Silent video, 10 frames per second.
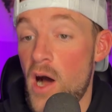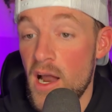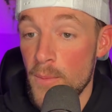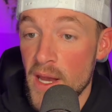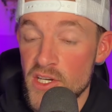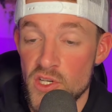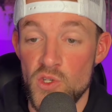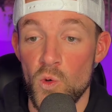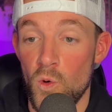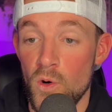automation
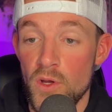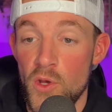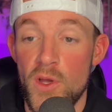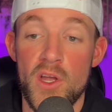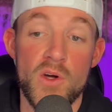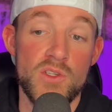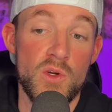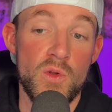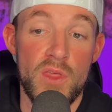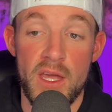tool, you can go
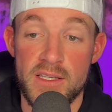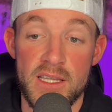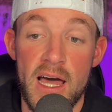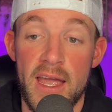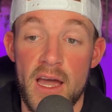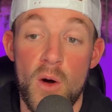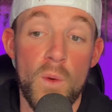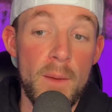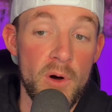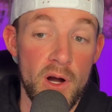do things like a
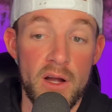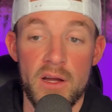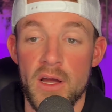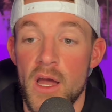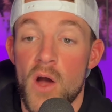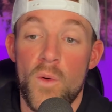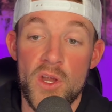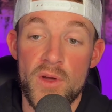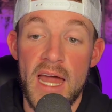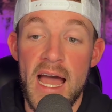webhook where
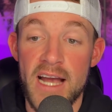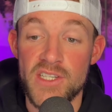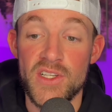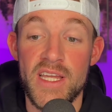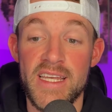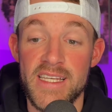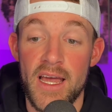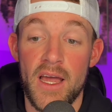you can actually